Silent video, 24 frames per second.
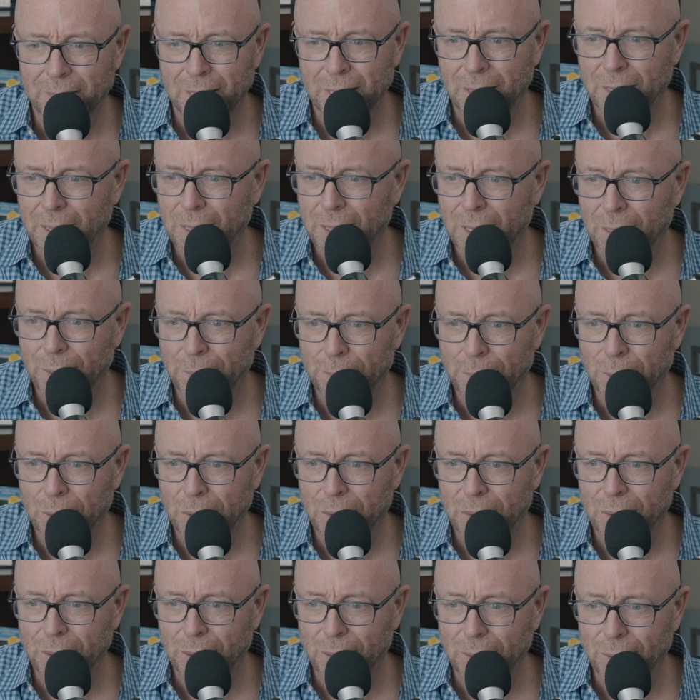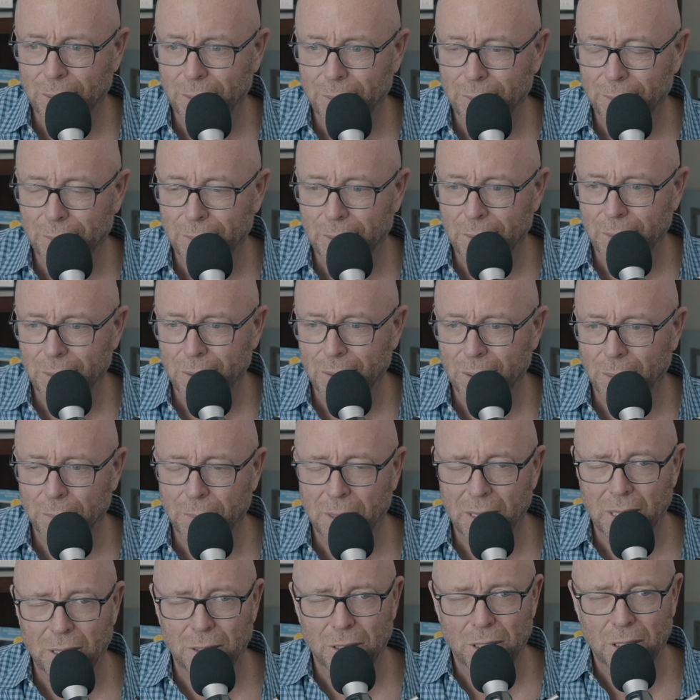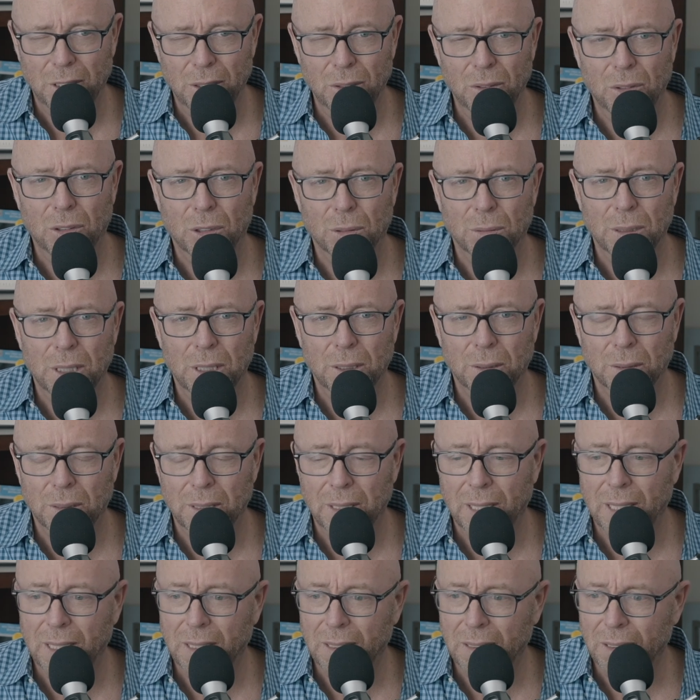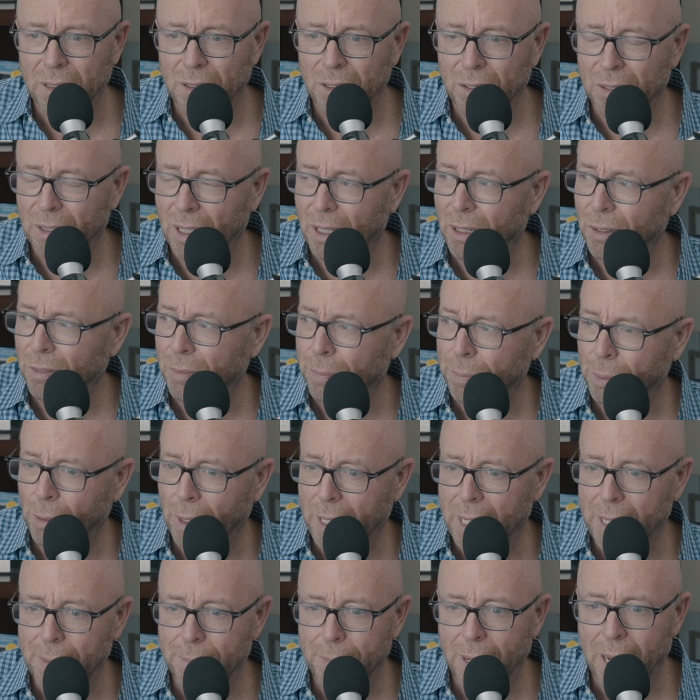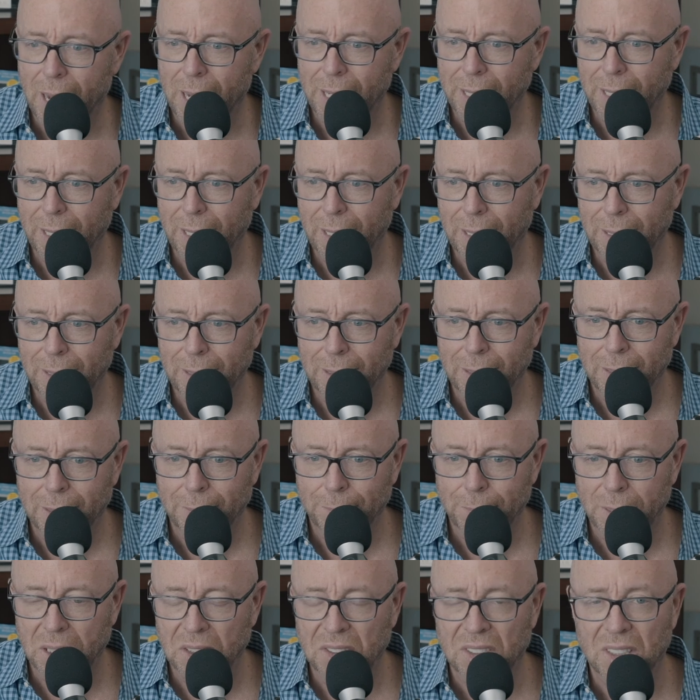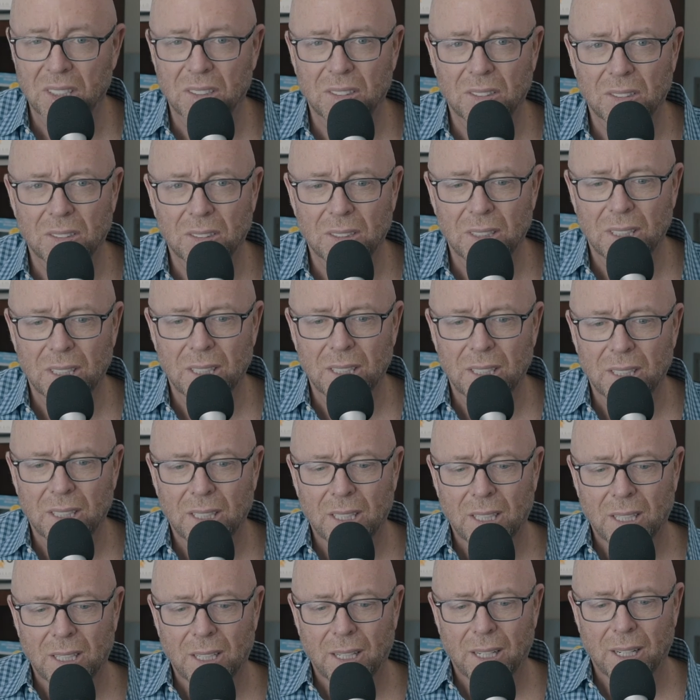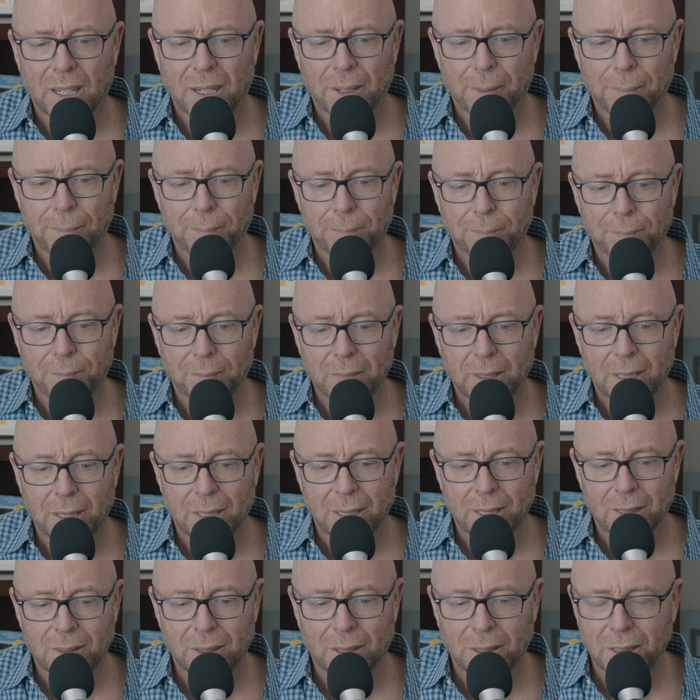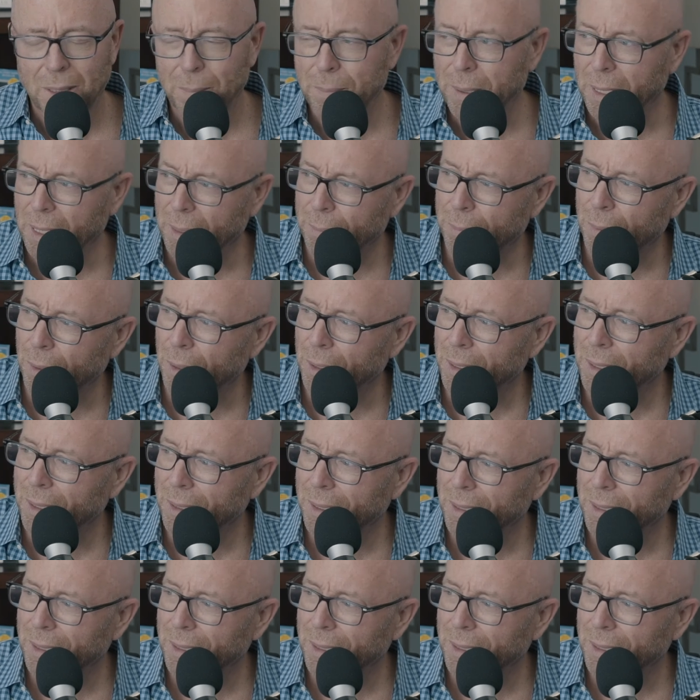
you know, books are, are something you can use to recreate yourself, brain, body, business. Um, it's hard to pick a book.